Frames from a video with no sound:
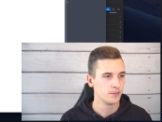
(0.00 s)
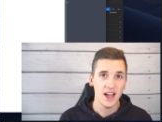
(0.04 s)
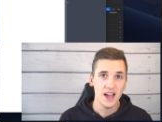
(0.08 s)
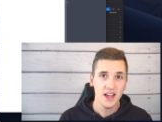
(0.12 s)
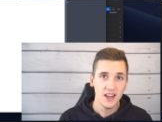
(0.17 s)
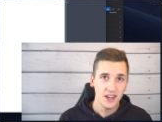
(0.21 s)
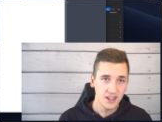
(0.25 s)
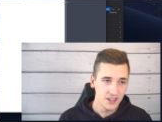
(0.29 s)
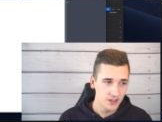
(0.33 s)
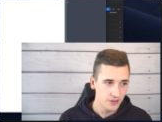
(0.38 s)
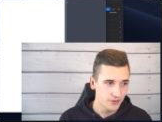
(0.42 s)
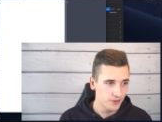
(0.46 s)

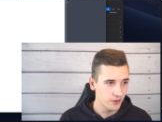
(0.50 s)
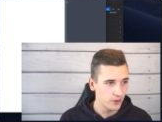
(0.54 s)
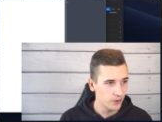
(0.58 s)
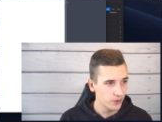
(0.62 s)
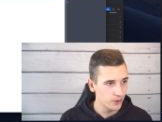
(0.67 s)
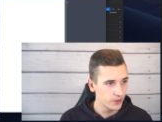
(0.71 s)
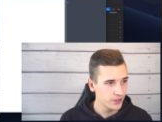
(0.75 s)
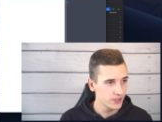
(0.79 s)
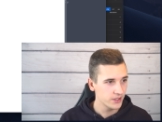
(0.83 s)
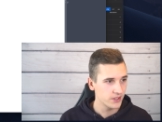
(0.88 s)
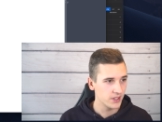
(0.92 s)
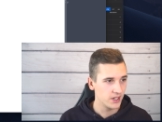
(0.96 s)
And of
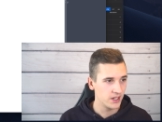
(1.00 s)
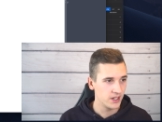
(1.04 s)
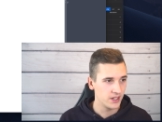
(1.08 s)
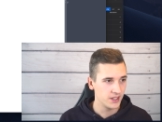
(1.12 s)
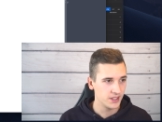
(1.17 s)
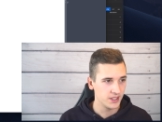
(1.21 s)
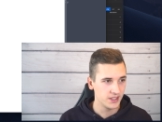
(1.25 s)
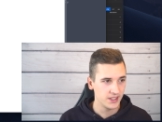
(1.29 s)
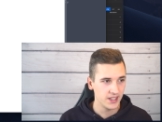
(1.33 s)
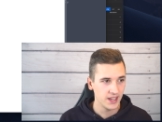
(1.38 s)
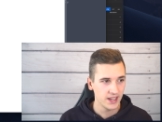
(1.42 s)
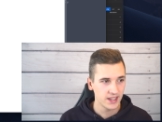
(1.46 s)
course
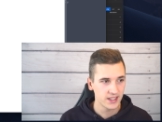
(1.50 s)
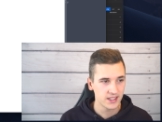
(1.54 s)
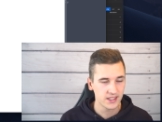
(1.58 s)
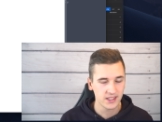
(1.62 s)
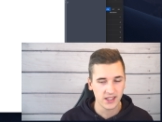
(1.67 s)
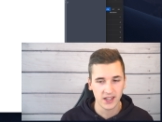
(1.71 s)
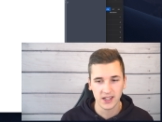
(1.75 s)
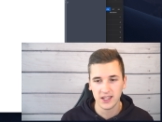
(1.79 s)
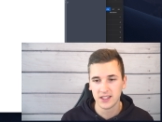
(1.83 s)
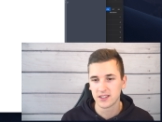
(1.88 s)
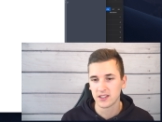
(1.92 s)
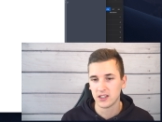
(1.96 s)
uh, the text
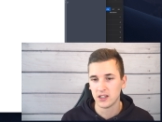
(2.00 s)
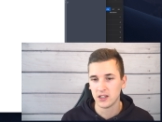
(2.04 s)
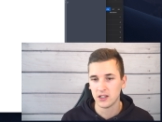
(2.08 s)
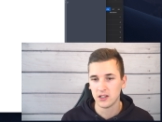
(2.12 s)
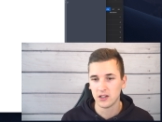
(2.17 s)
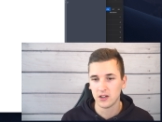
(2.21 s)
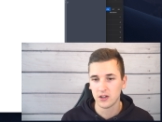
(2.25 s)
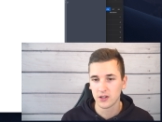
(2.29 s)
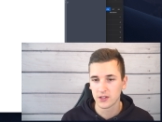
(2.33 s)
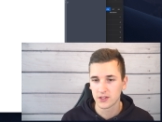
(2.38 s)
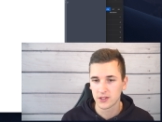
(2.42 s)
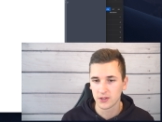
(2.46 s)
styles
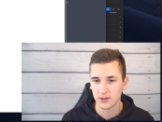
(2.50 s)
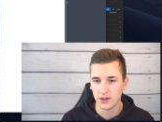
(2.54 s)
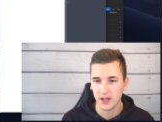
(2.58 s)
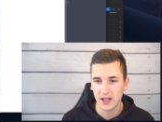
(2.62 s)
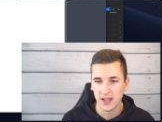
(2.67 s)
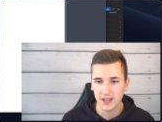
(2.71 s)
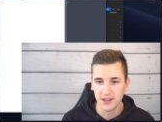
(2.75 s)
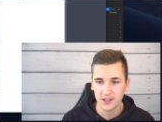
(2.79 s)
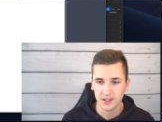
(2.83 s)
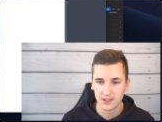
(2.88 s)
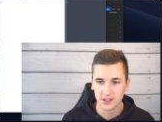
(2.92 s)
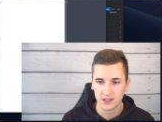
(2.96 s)
are also
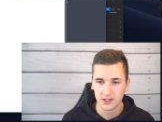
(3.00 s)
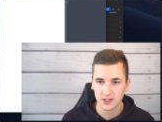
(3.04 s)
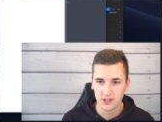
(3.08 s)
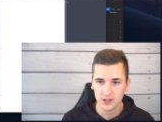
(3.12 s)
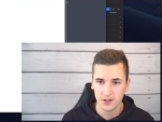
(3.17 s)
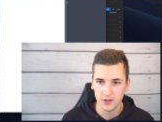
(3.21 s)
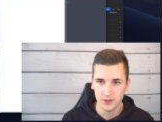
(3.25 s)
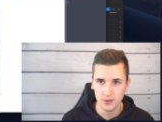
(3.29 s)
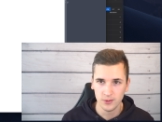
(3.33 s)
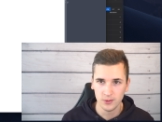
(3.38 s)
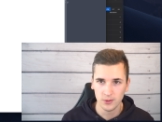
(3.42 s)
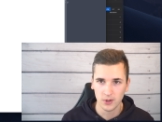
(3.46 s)
added
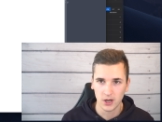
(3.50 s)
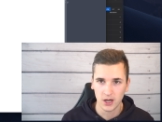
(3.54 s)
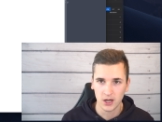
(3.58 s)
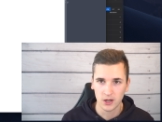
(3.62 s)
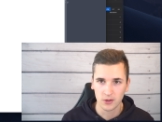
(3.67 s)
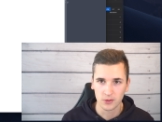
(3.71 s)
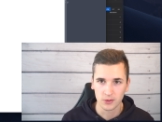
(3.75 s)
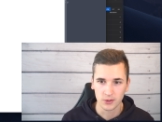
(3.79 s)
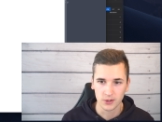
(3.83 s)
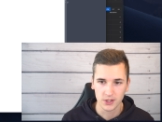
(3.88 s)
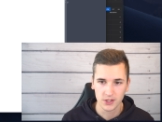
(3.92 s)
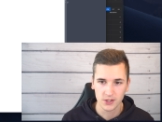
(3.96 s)
to
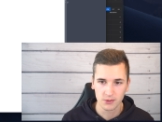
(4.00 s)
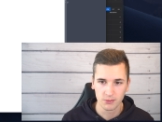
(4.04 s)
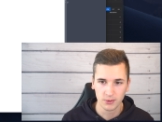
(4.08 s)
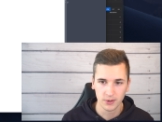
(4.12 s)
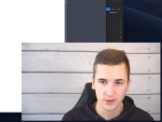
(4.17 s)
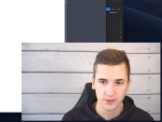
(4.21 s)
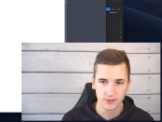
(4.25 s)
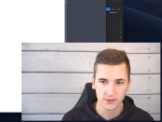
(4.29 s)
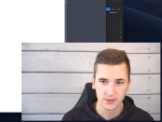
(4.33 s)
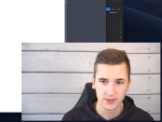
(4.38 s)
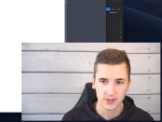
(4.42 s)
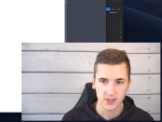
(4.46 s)
our
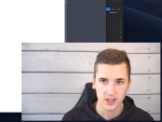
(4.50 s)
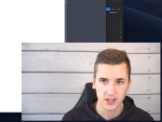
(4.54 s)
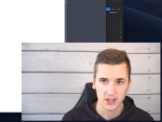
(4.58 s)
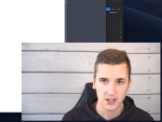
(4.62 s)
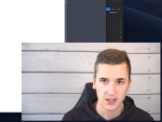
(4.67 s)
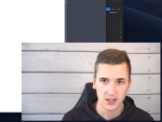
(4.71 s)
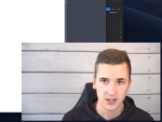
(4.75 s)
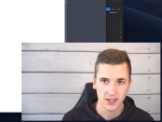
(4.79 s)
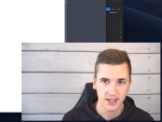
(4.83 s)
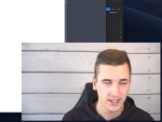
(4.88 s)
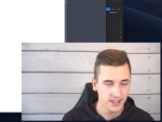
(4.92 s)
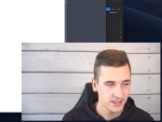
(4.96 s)
Swift
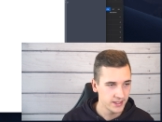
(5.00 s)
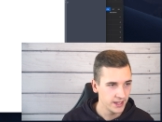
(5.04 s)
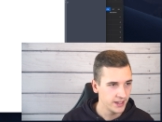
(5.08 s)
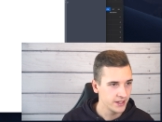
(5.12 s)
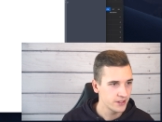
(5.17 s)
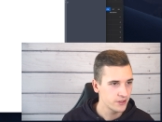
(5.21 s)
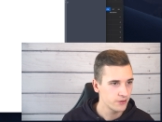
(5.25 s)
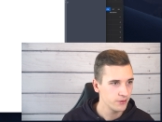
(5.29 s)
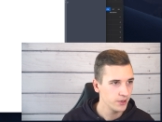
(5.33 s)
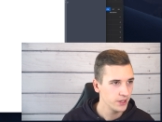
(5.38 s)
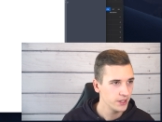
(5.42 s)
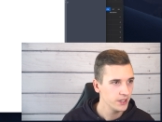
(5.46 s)
uh,
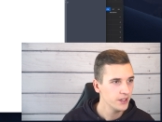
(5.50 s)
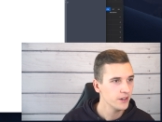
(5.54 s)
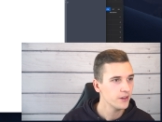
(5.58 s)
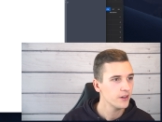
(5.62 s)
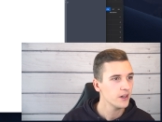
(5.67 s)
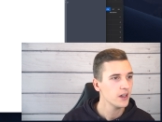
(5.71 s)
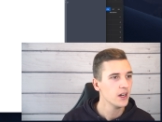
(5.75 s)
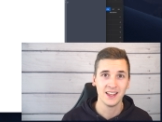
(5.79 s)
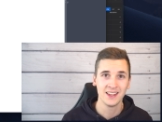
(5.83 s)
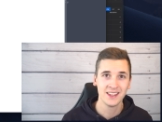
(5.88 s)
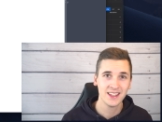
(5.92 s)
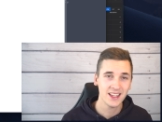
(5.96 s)
extension right here.
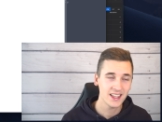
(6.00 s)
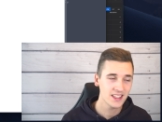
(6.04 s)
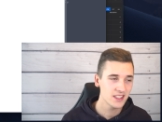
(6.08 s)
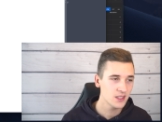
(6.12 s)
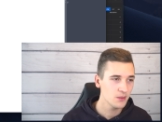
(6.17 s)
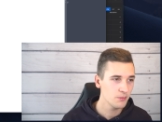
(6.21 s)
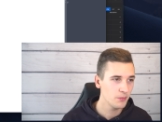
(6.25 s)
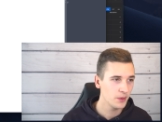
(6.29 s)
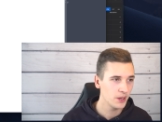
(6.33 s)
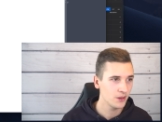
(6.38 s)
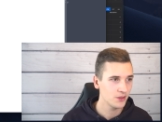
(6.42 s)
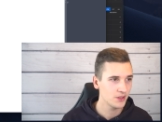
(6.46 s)
And
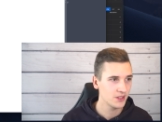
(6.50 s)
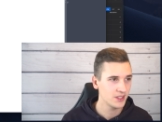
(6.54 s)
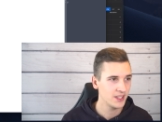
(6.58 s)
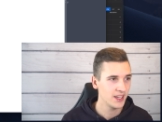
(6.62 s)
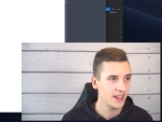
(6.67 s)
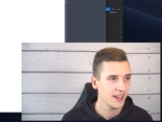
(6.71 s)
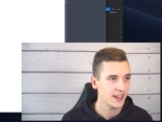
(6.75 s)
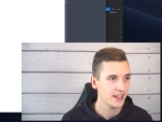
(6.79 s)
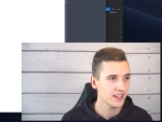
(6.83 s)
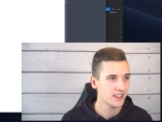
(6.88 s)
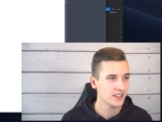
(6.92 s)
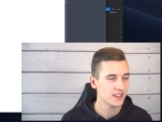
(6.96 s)
that's about
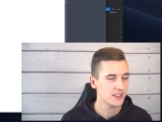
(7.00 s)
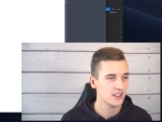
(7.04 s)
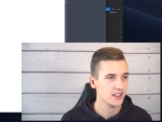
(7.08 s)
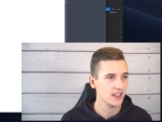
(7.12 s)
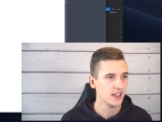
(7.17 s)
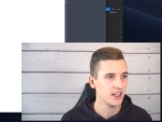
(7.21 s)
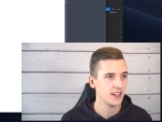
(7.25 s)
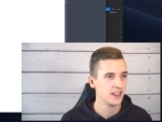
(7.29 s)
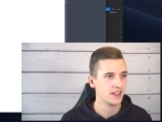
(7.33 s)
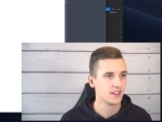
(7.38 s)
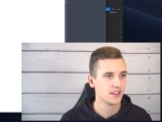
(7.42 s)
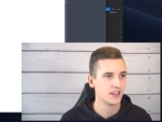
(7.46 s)
texts
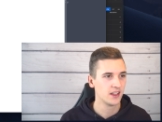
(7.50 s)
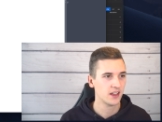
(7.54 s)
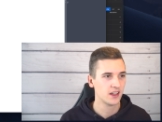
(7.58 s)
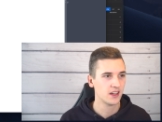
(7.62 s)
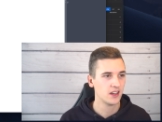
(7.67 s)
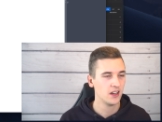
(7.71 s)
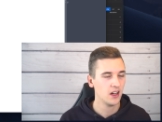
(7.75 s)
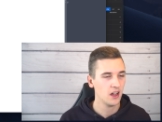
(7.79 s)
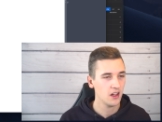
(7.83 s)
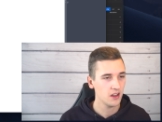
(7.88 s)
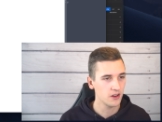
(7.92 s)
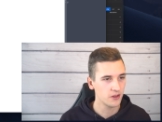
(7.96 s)
and
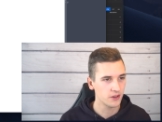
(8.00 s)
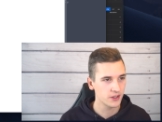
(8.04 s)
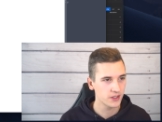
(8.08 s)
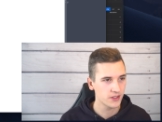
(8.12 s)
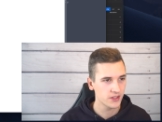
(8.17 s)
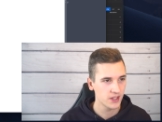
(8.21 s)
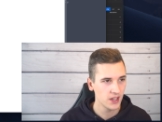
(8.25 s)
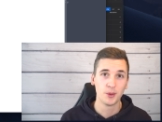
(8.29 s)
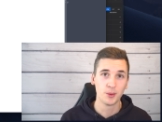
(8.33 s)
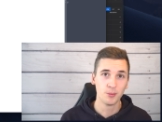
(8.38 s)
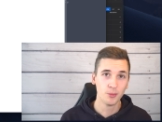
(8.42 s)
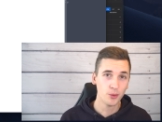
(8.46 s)

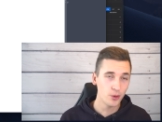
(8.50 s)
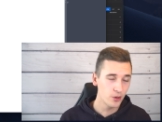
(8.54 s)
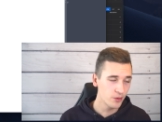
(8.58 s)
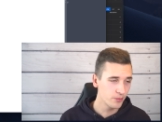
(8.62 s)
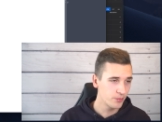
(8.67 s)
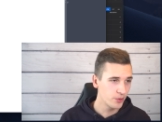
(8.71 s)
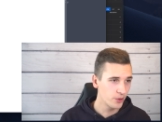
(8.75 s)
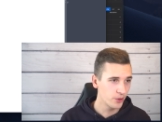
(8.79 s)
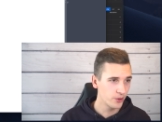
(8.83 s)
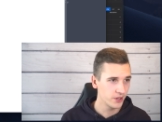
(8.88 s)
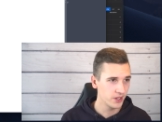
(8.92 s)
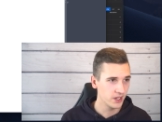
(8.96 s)
colors, but more
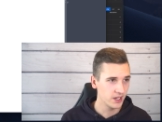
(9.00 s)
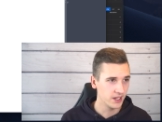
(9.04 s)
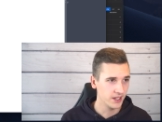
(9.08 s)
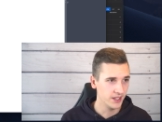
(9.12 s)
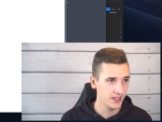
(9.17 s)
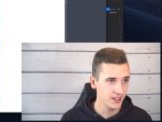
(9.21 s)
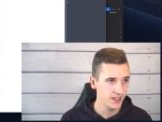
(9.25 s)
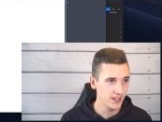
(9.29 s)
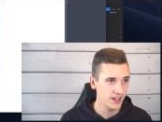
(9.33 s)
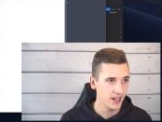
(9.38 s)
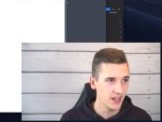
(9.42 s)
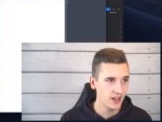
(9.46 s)

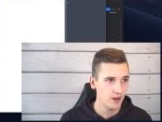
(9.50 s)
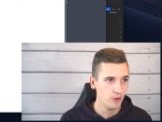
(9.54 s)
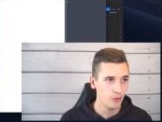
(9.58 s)
importantly